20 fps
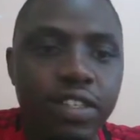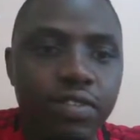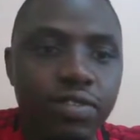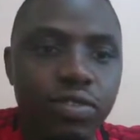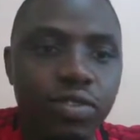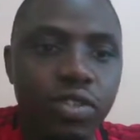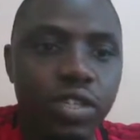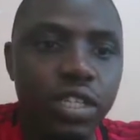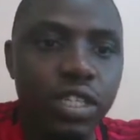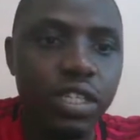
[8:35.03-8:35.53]
as
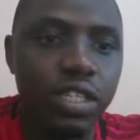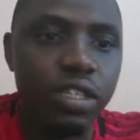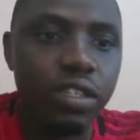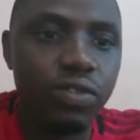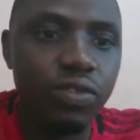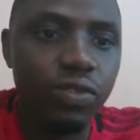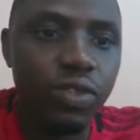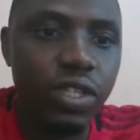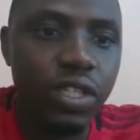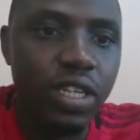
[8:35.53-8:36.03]
foreign
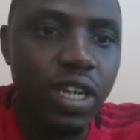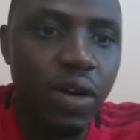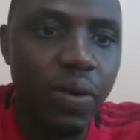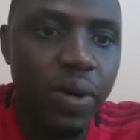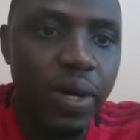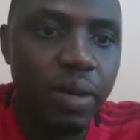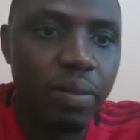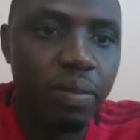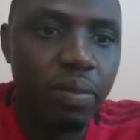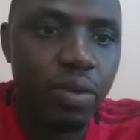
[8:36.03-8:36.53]
key in
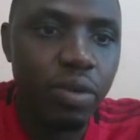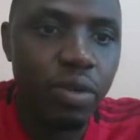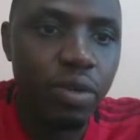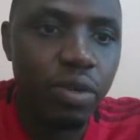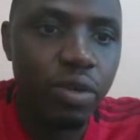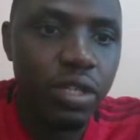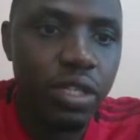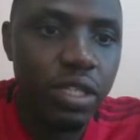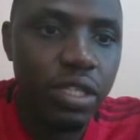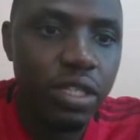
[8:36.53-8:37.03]
our
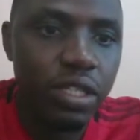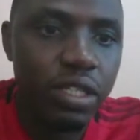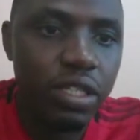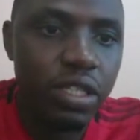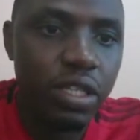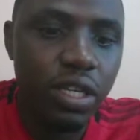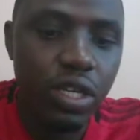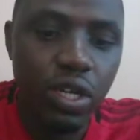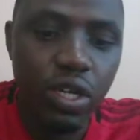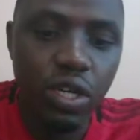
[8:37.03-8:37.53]
employees
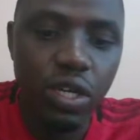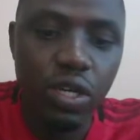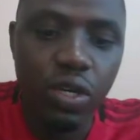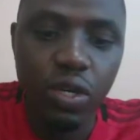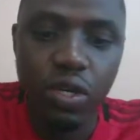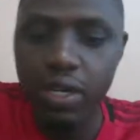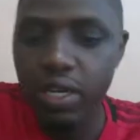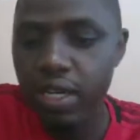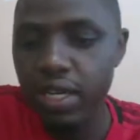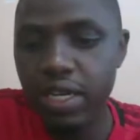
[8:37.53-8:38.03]

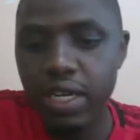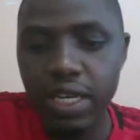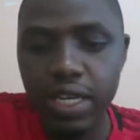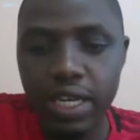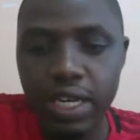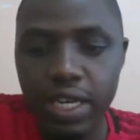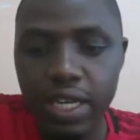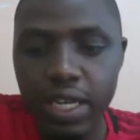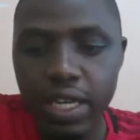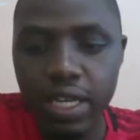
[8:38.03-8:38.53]

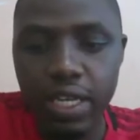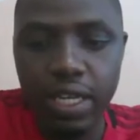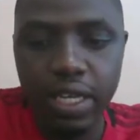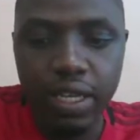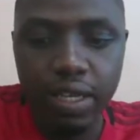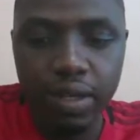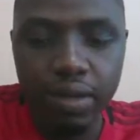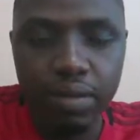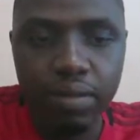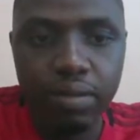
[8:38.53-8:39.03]

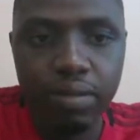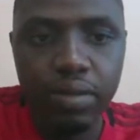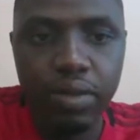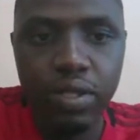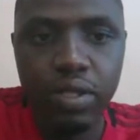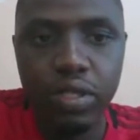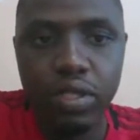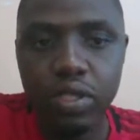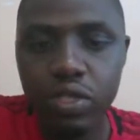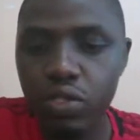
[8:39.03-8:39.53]
name
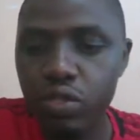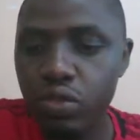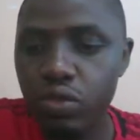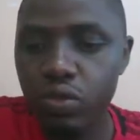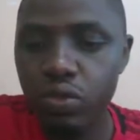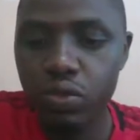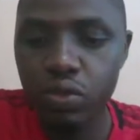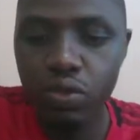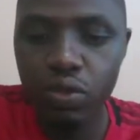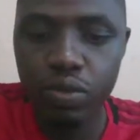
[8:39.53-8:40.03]

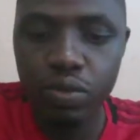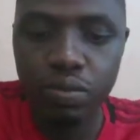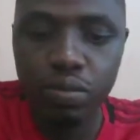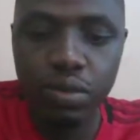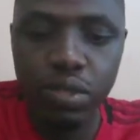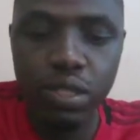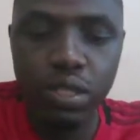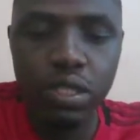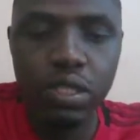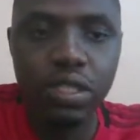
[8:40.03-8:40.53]
should
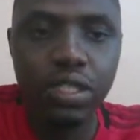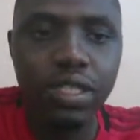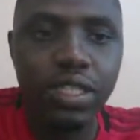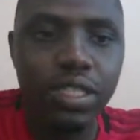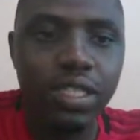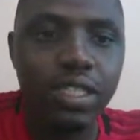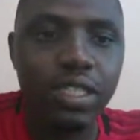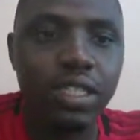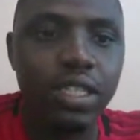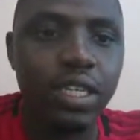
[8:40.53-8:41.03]
be
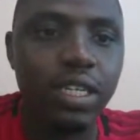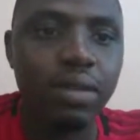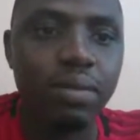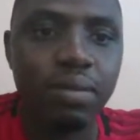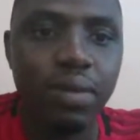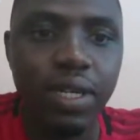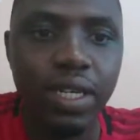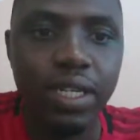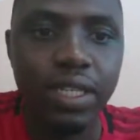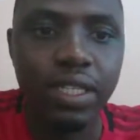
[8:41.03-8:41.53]

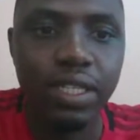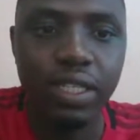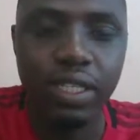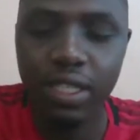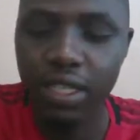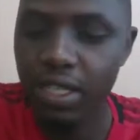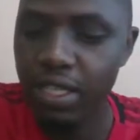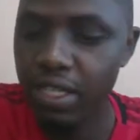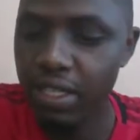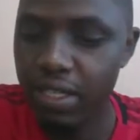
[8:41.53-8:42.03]
dep
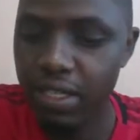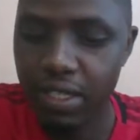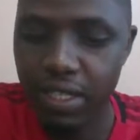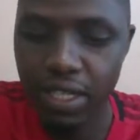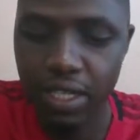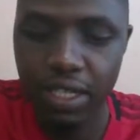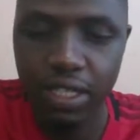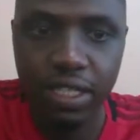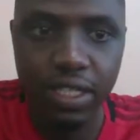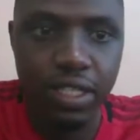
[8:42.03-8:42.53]
ID. That's
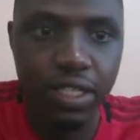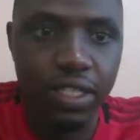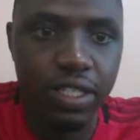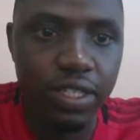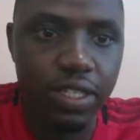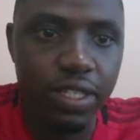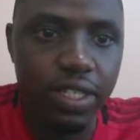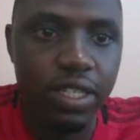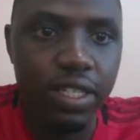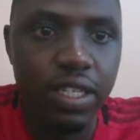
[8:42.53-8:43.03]

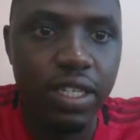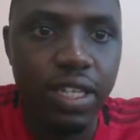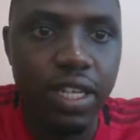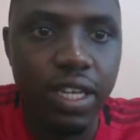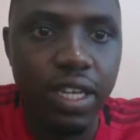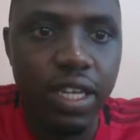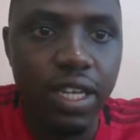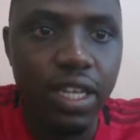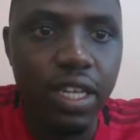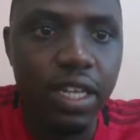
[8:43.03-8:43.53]
right.
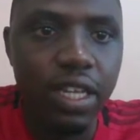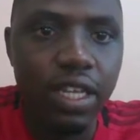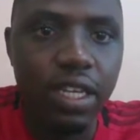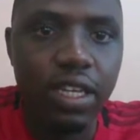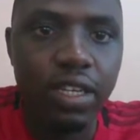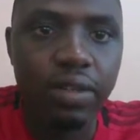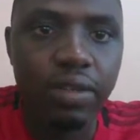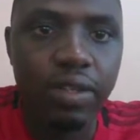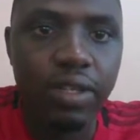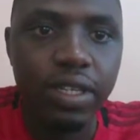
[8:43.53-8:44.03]

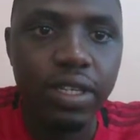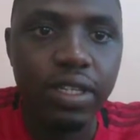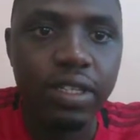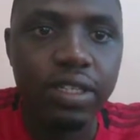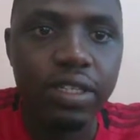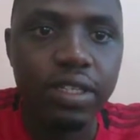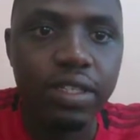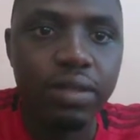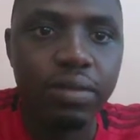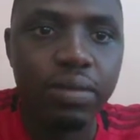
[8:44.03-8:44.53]
Then we can
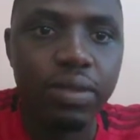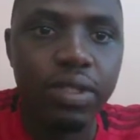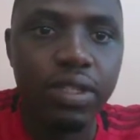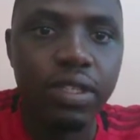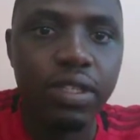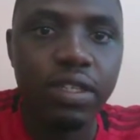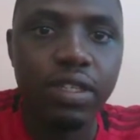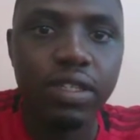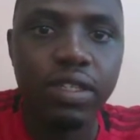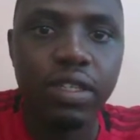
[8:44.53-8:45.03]
just pick
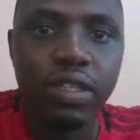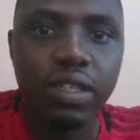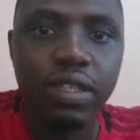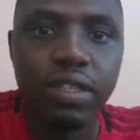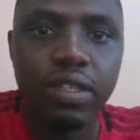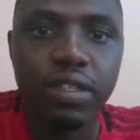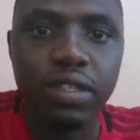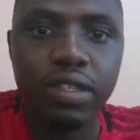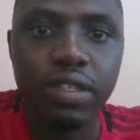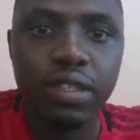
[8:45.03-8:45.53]
this
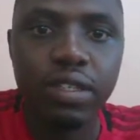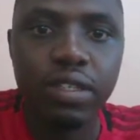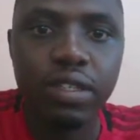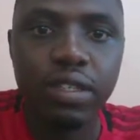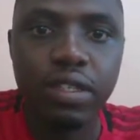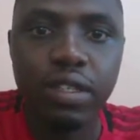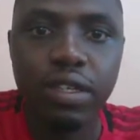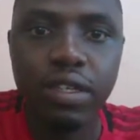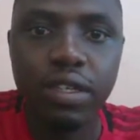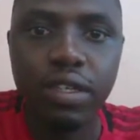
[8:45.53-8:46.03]
class here
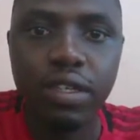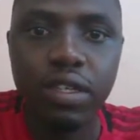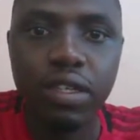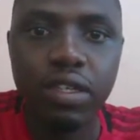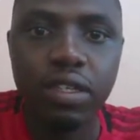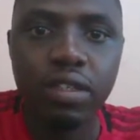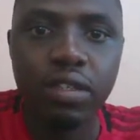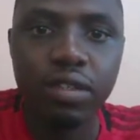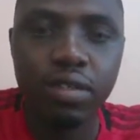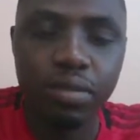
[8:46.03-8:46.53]

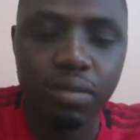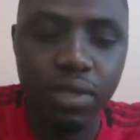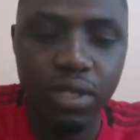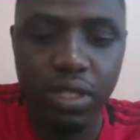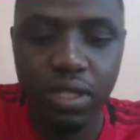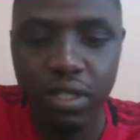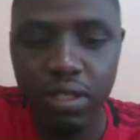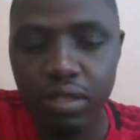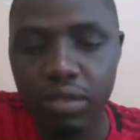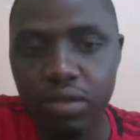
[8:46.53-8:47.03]
to
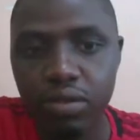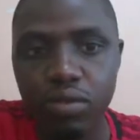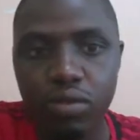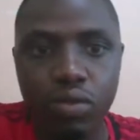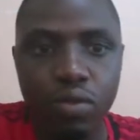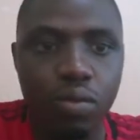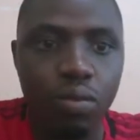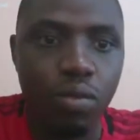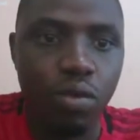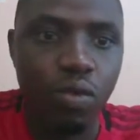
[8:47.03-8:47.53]
make it
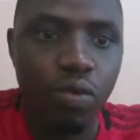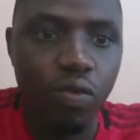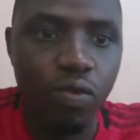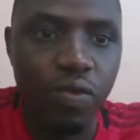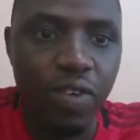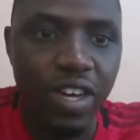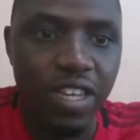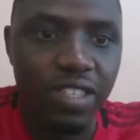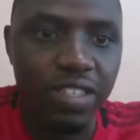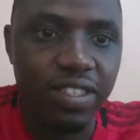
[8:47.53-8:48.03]
look more
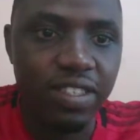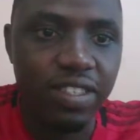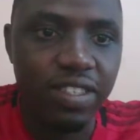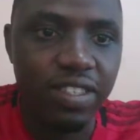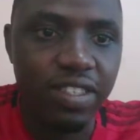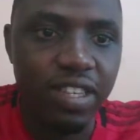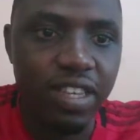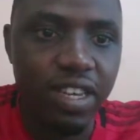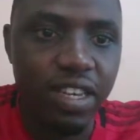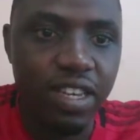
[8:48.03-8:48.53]

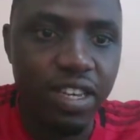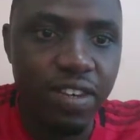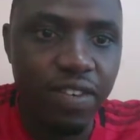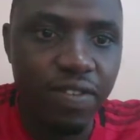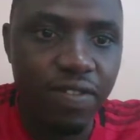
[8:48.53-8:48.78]
fancier.